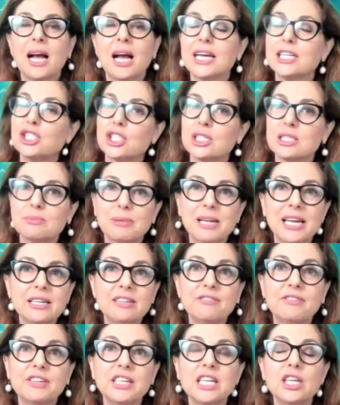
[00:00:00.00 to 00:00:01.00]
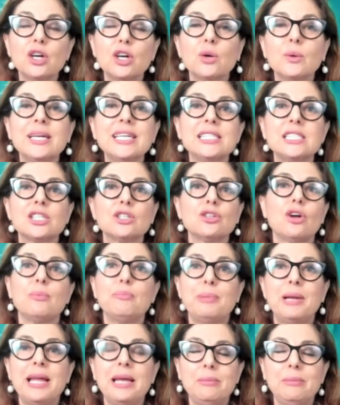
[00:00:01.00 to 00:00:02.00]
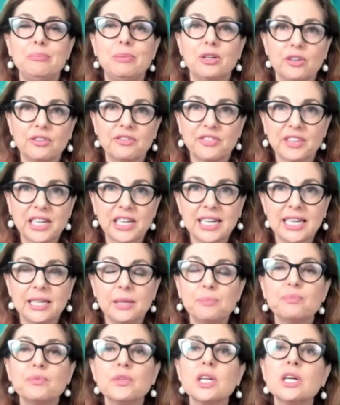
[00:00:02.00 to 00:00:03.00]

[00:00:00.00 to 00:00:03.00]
I just played a video, it did not play perfectly.